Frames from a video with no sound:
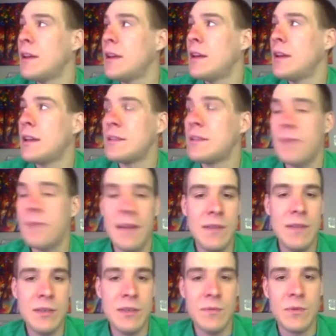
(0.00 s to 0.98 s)
And so we have
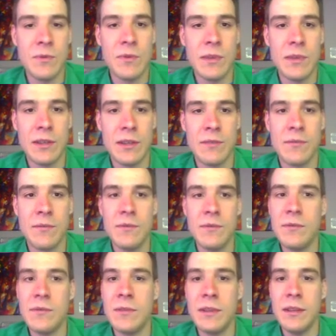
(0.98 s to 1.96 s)
this rule. The
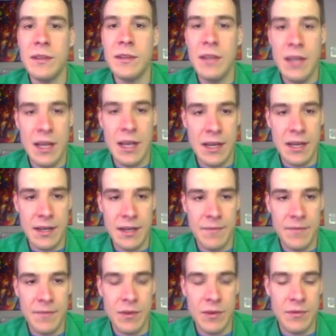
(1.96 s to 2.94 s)
rule,
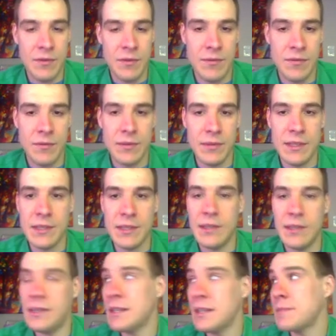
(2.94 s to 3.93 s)
the rule is
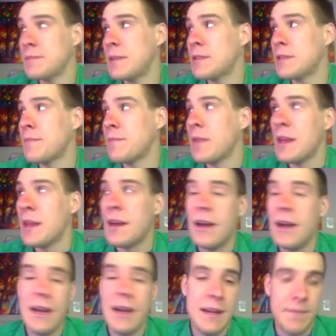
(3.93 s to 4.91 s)
on the next page.
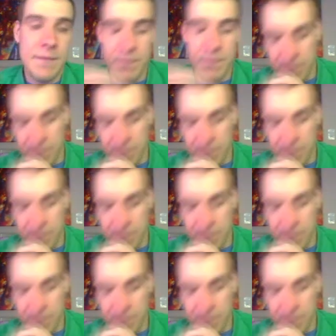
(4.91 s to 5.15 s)
What